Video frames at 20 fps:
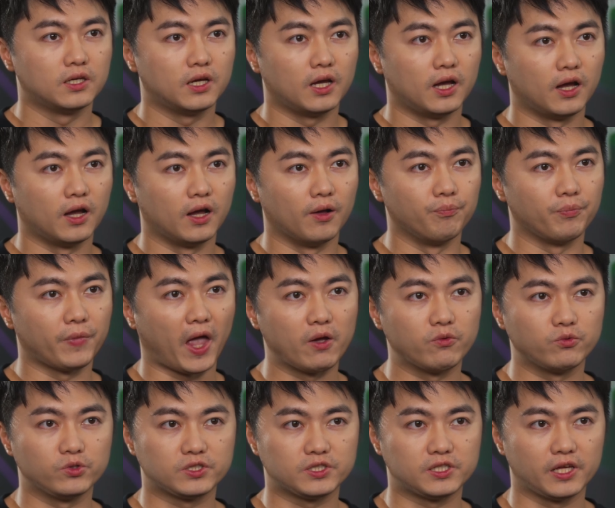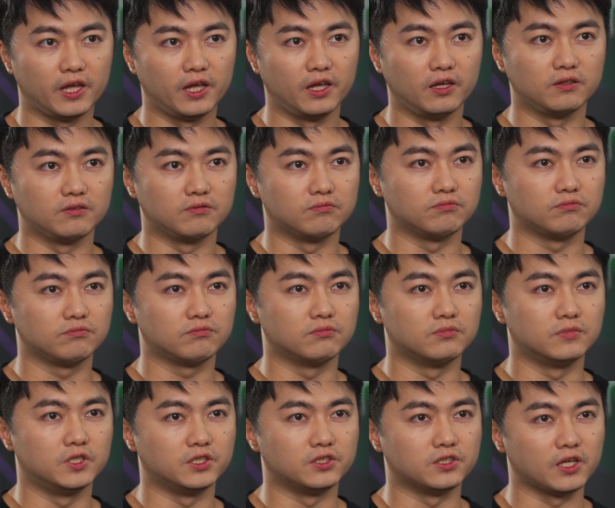I would say
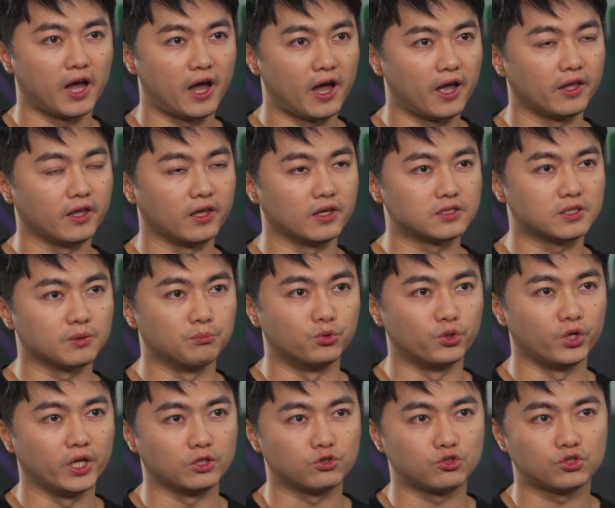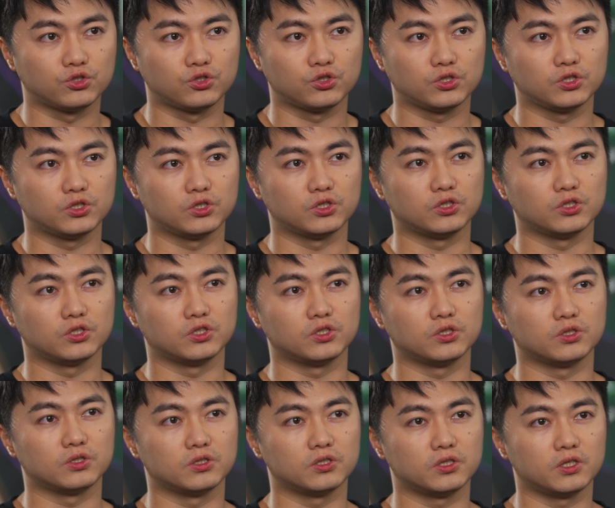design is a bridge.
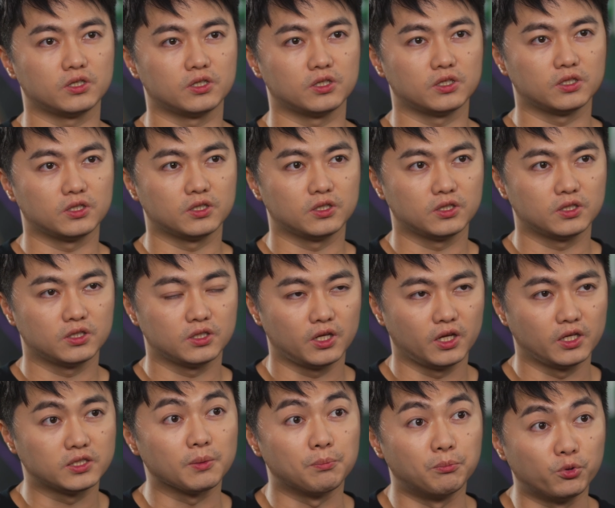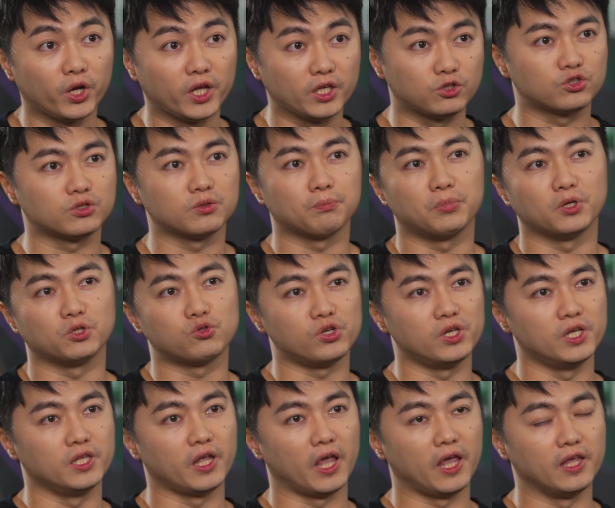It's a bridge
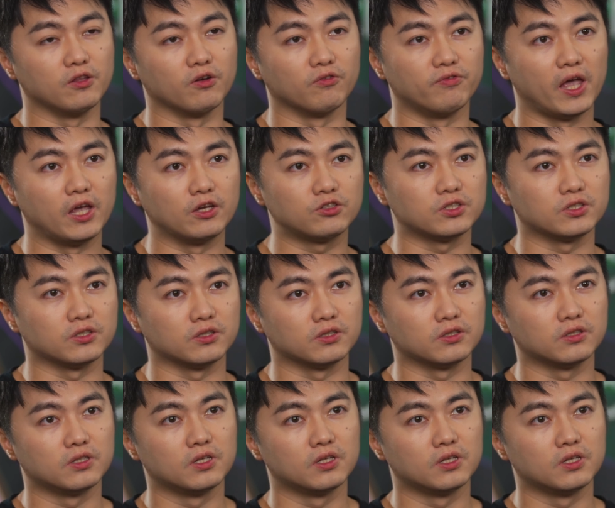between innovation,